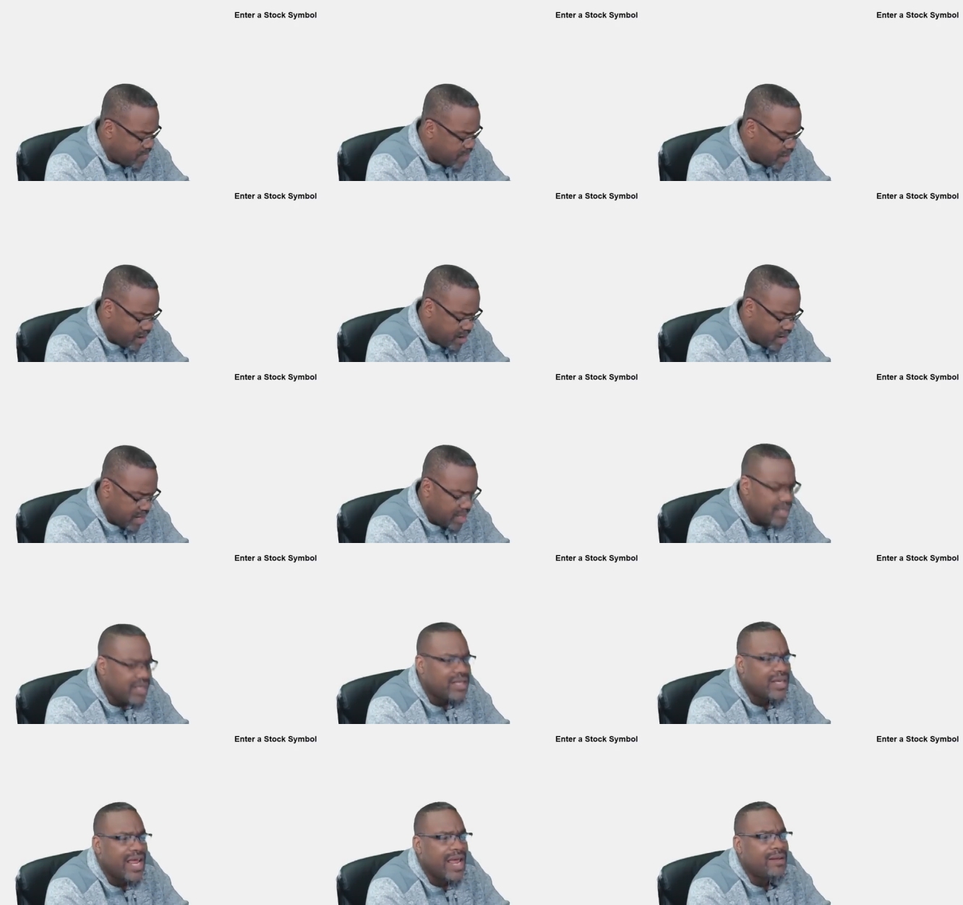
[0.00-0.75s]
All
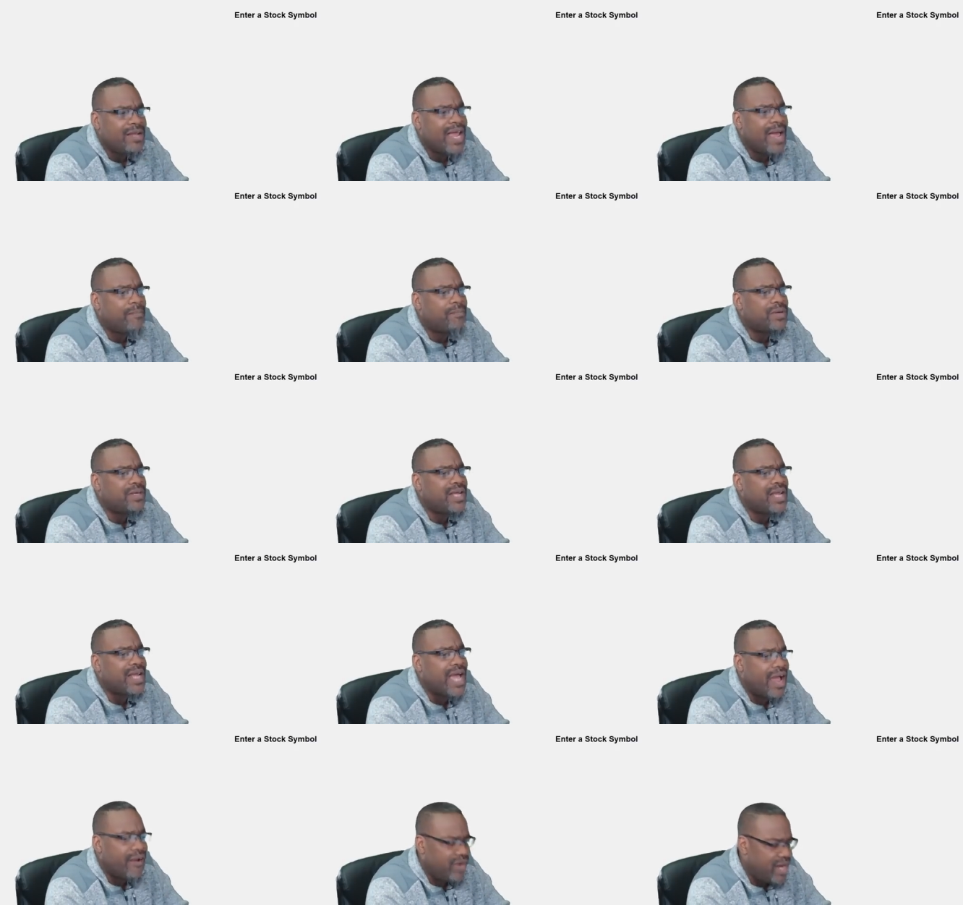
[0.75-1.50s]
right, did I not put
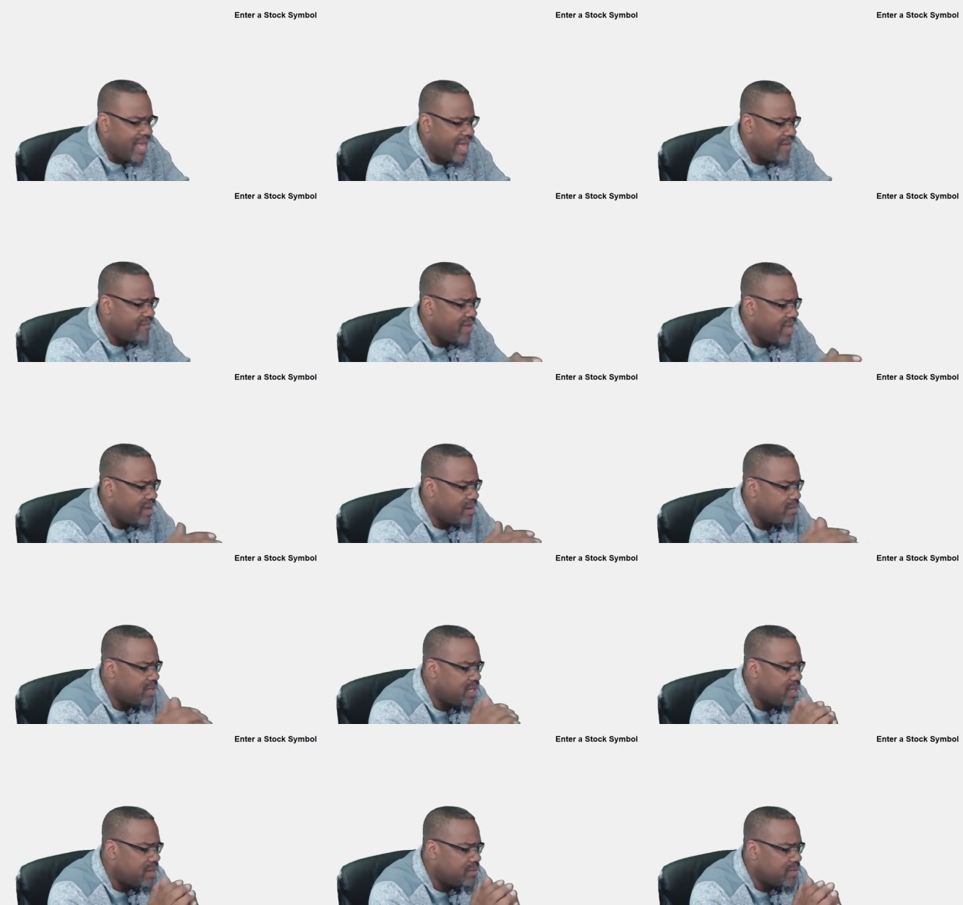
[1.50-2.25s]
that? I already have A
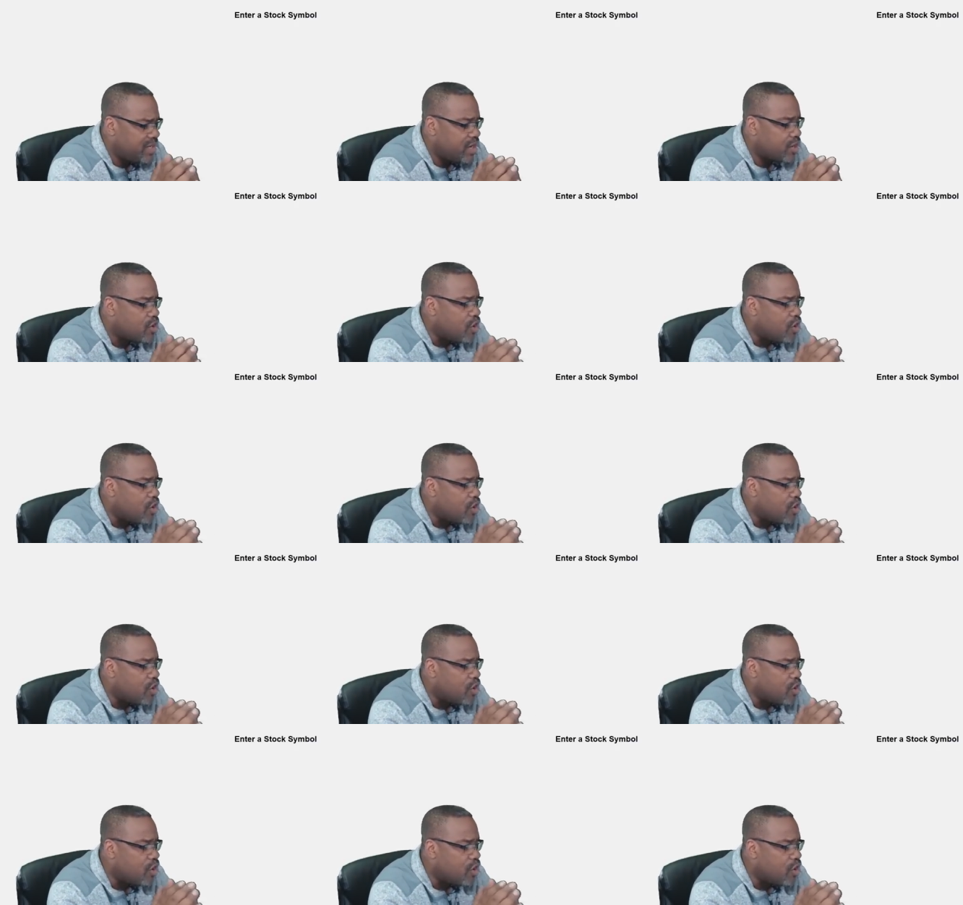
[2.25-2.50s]
M D up there.